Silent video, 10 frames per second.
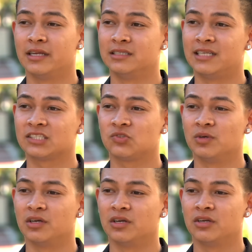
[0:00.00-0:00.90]
And that's
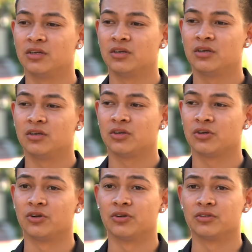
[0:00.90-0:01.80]
what
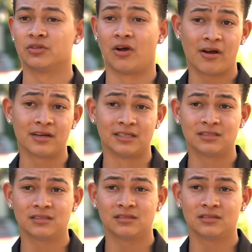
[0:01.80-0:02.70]
hurt the
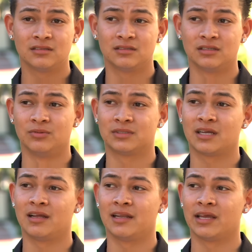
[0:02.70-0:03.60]
hardest. It was
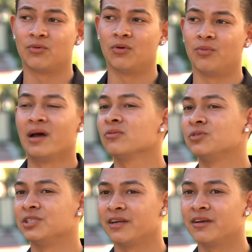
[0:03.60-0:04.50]
kind of like, well, why
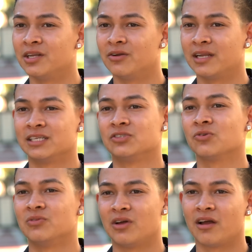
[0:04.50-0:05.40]
don't you care? You know, like, it's
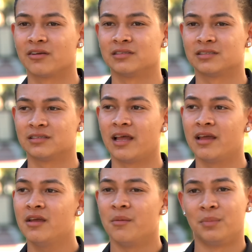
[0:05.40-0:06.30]
your own daughter and this and that.
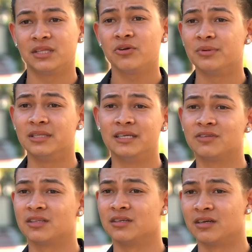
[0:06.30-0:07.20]
But they were
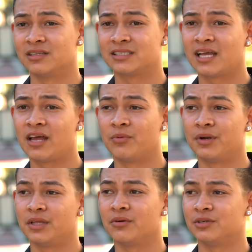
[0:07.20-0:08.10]
relieved on the side
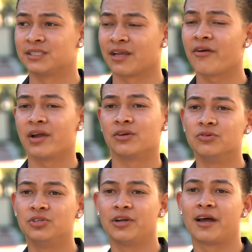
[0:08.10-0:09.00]
where they were just like, all right,
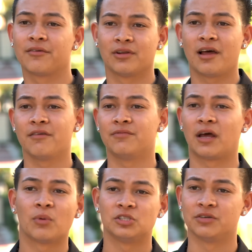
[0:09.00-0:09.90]
cool, you're out of her life.
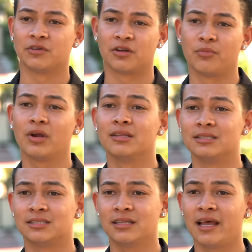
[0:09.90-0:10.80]
I don't want you ever to come around,
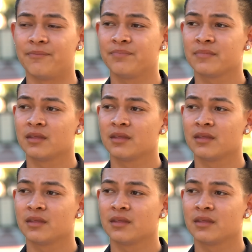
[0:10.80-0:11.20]
this and that.